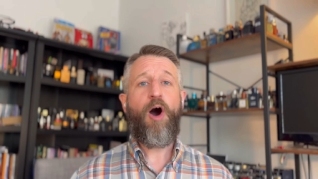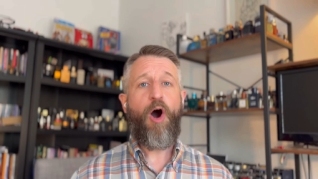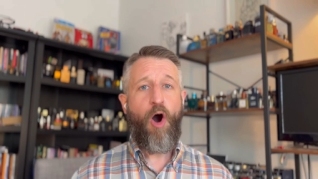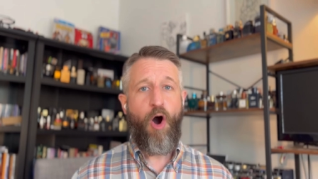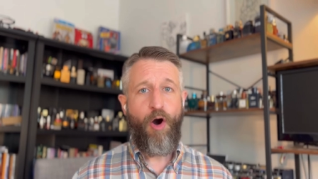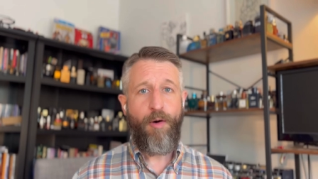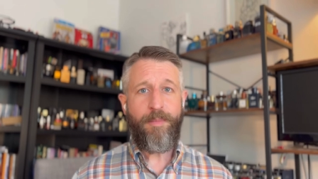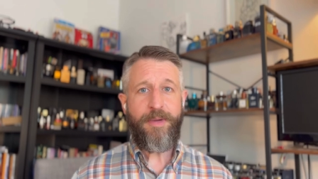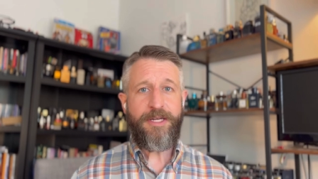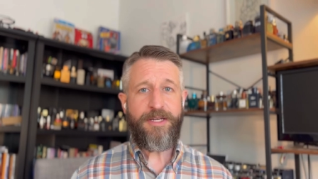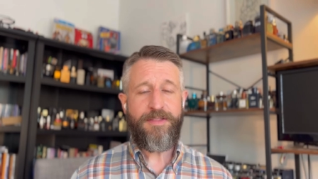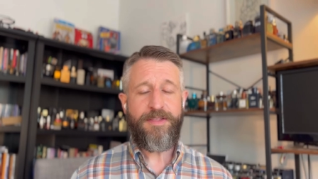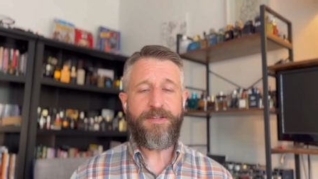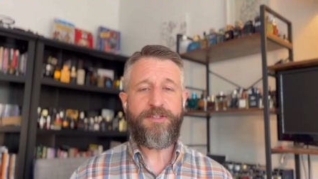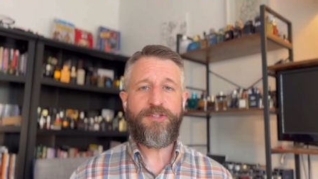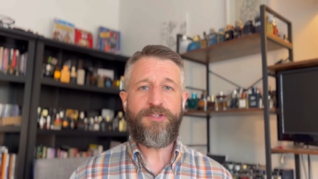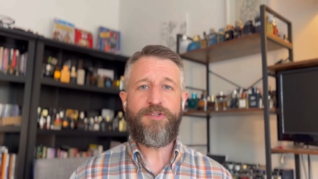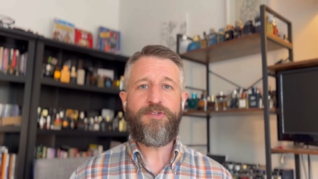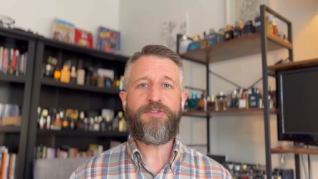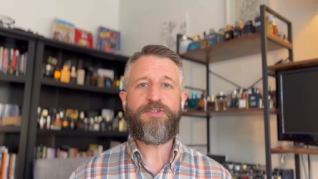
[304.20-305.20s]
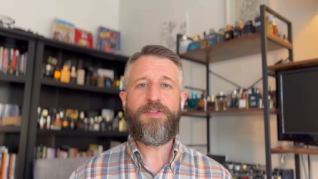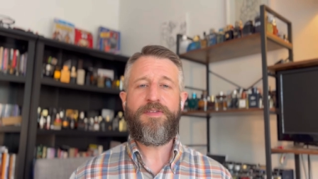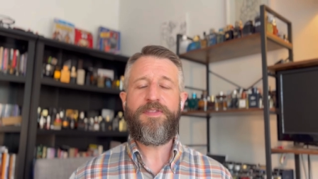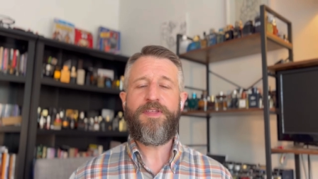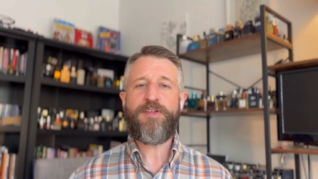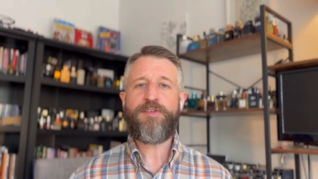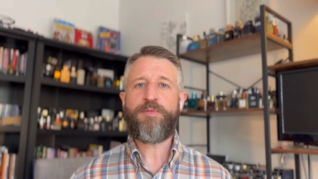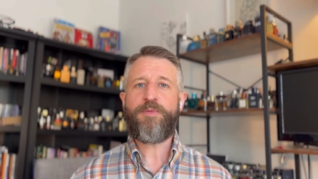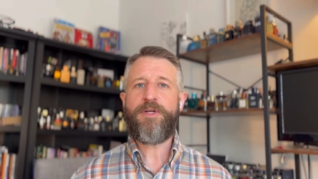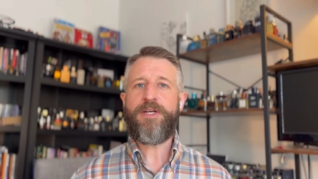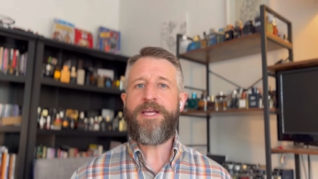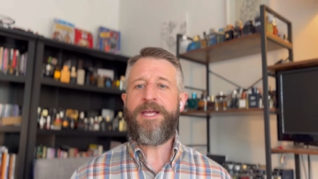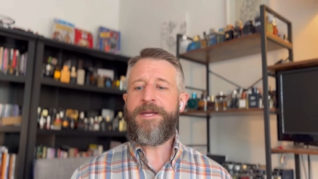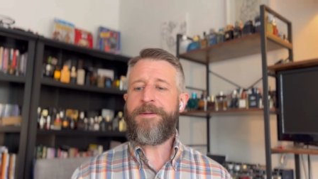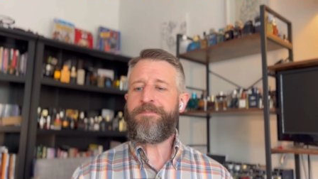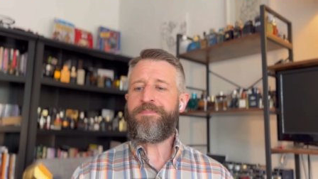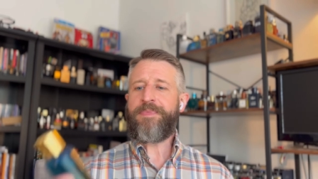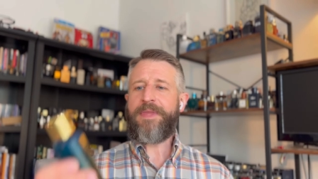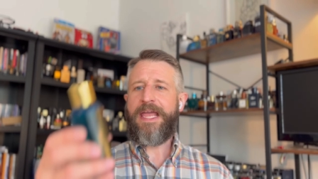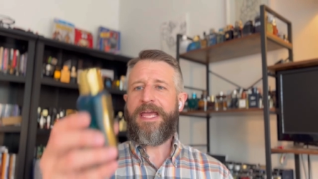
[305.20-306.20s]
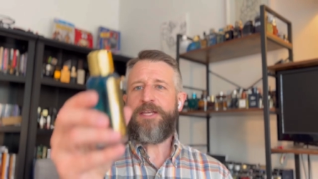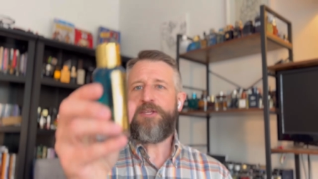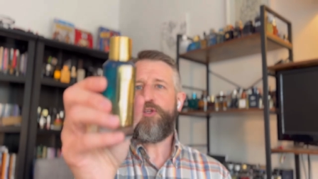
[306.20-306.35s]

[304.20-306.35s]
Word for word: almond that's used in this one. And